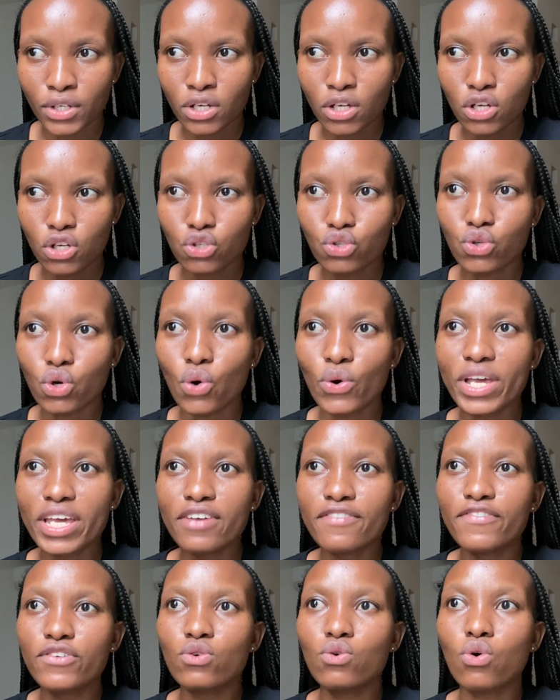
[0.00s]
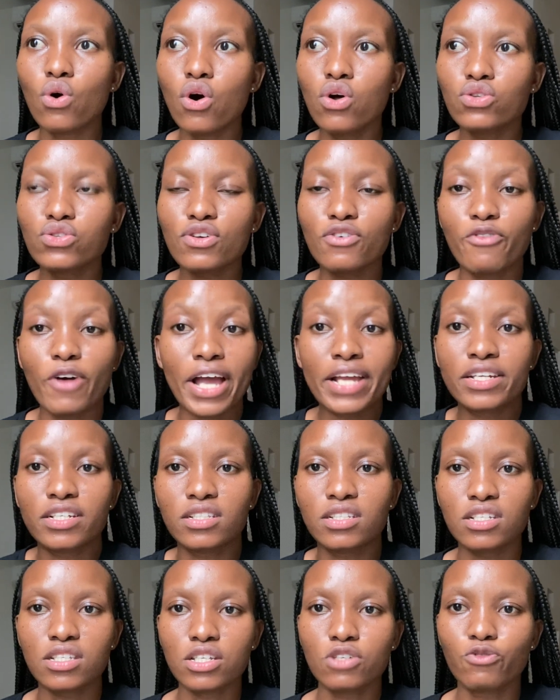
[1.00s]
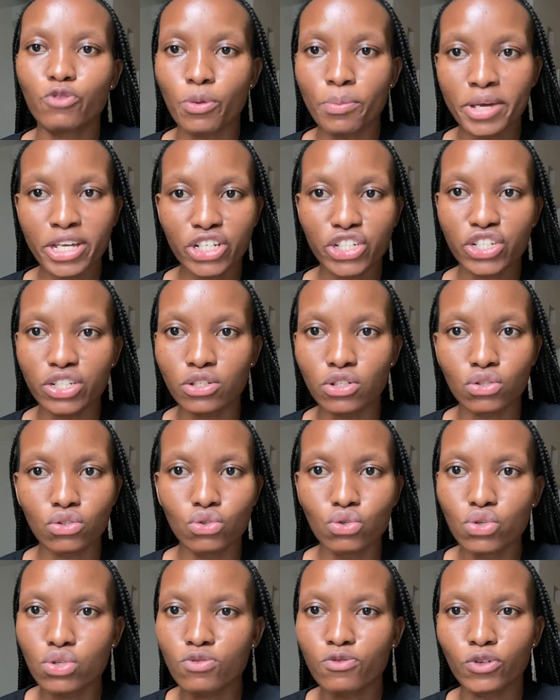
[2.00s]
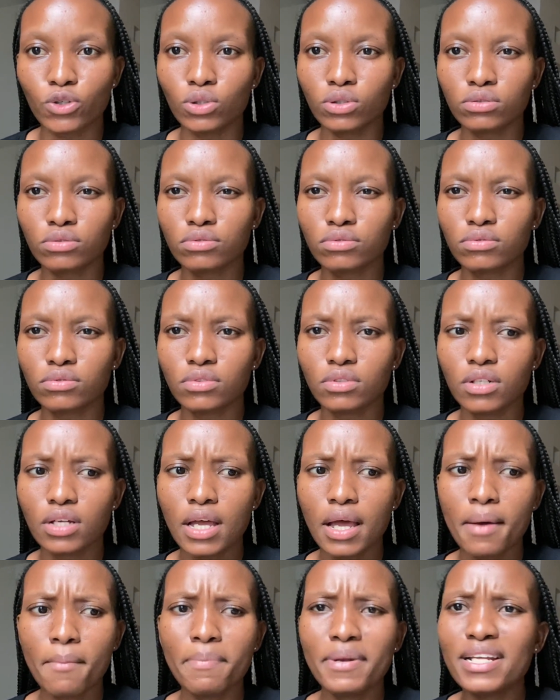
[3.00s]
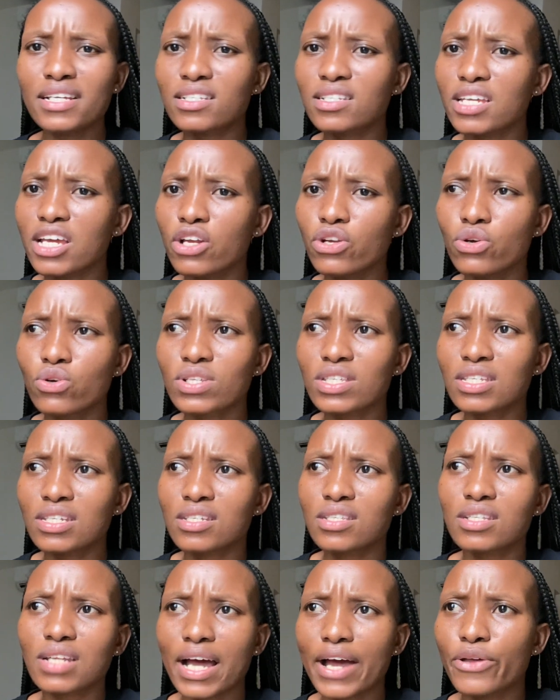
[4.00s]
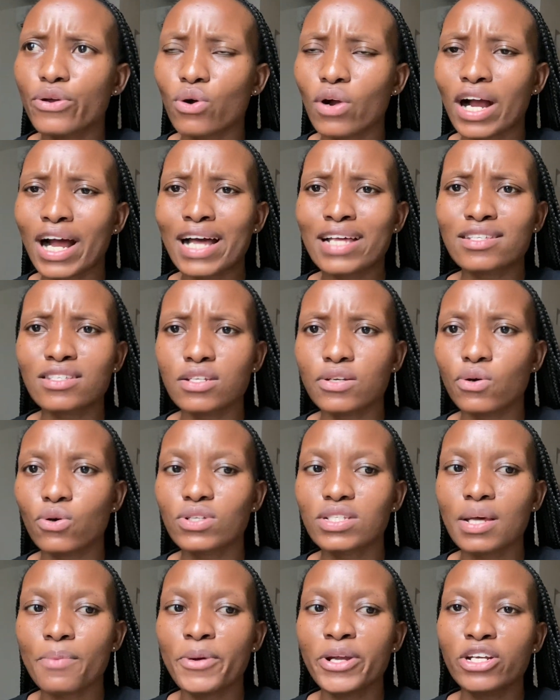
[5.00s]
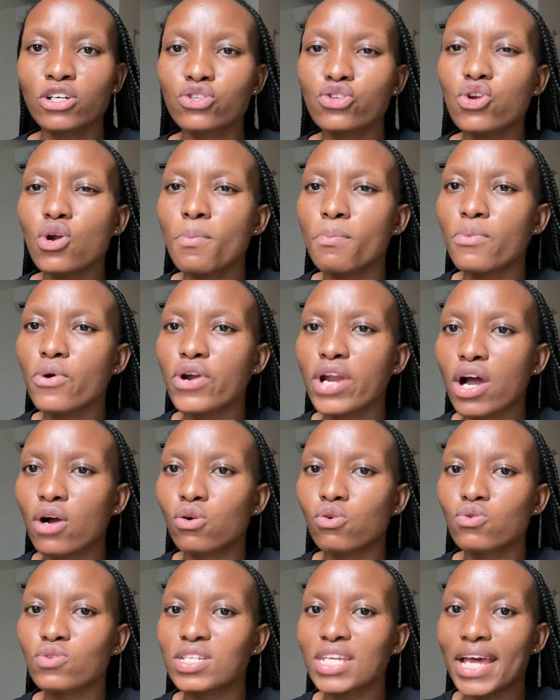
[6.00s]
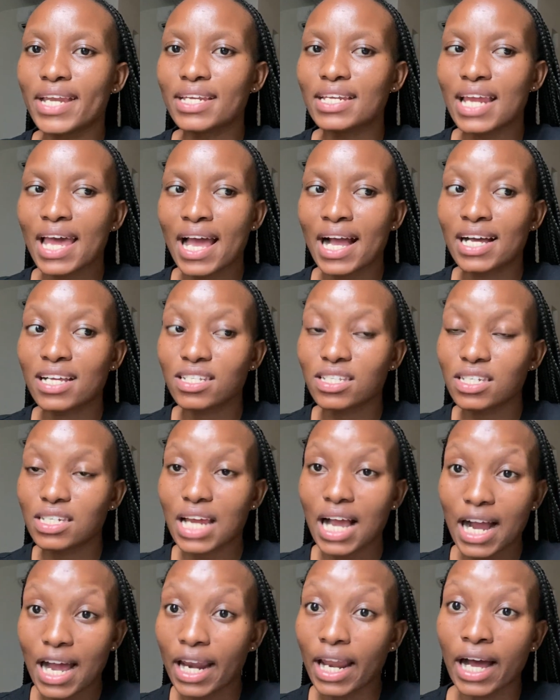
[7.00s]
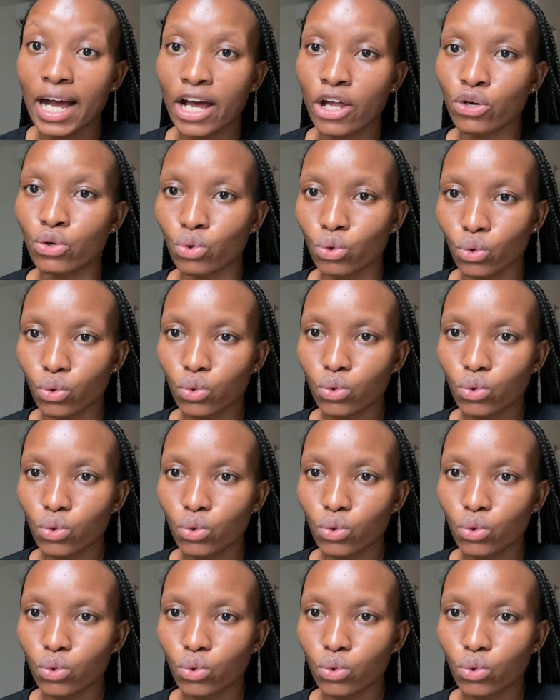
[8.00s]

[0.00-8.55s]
So if you also find this information useful, please tell your sister, your cousin, or someone else lombona ukuthi yathi naye angasitakala ngalokho,